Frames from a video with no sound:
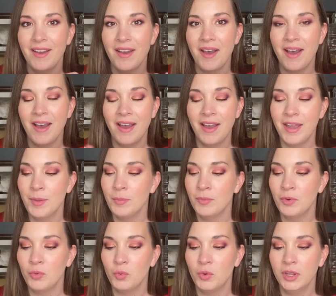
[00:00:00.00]

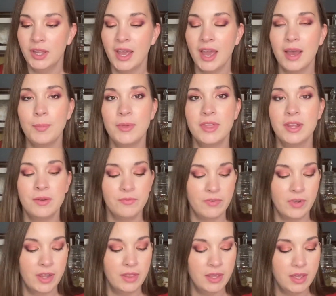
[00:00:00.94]
I'm really happy that I'm
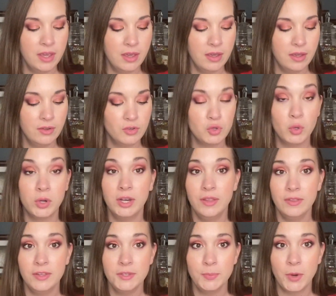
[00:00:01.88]
finally
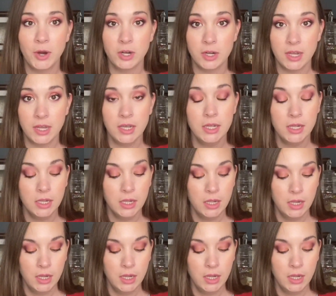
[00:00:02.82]
joining this party.